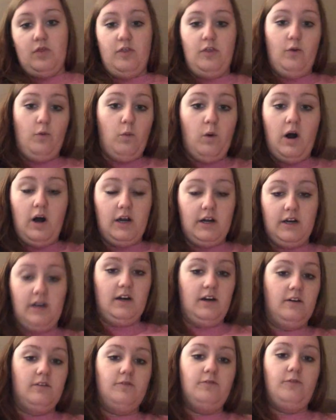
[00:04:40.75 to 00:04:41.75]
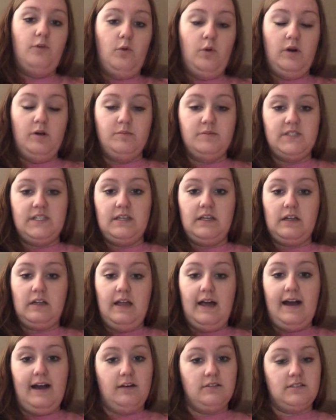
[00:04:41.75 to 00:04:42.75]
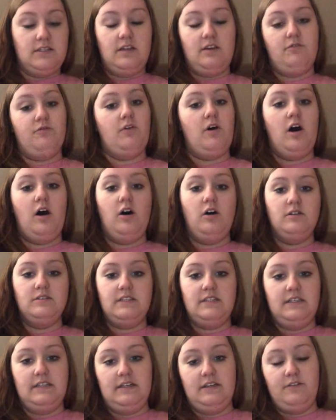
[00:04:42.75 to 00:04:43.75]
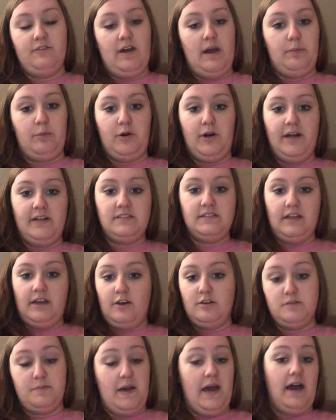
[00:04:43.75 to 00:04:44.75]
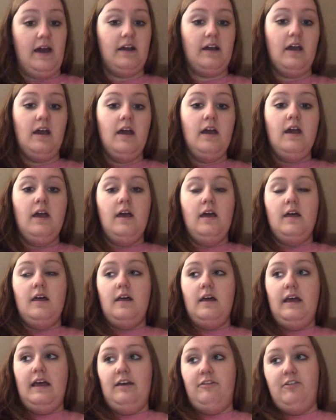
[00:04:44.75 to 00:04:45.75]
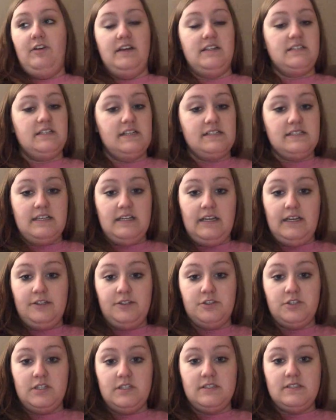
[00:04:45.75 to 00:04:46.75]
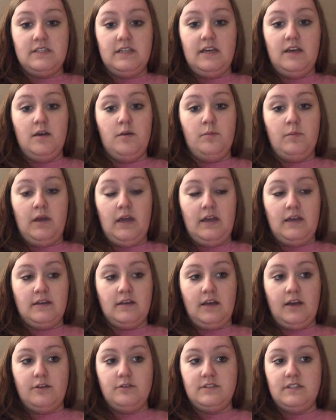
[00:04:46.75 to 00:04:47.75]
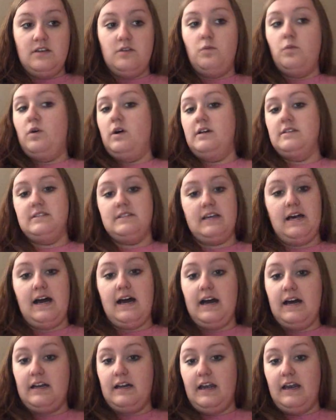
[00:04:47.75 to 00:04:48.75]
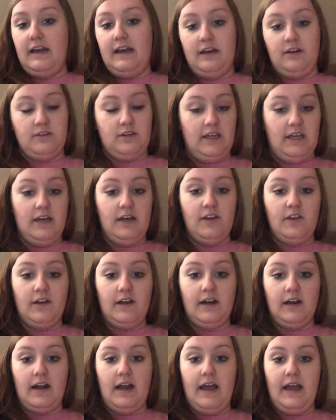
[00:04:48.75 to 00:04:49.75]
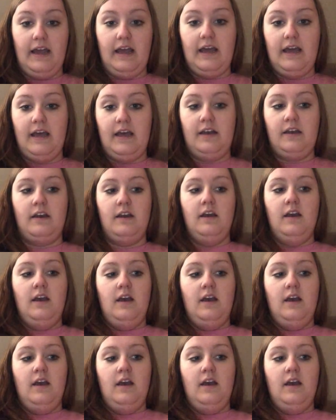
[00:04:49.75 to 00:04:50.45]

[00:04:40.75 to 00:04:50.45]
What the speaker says: the water forms in the clouds and then falls and then evaporates and goes back. If it doesn't interest them, it goes in one side and out the other, and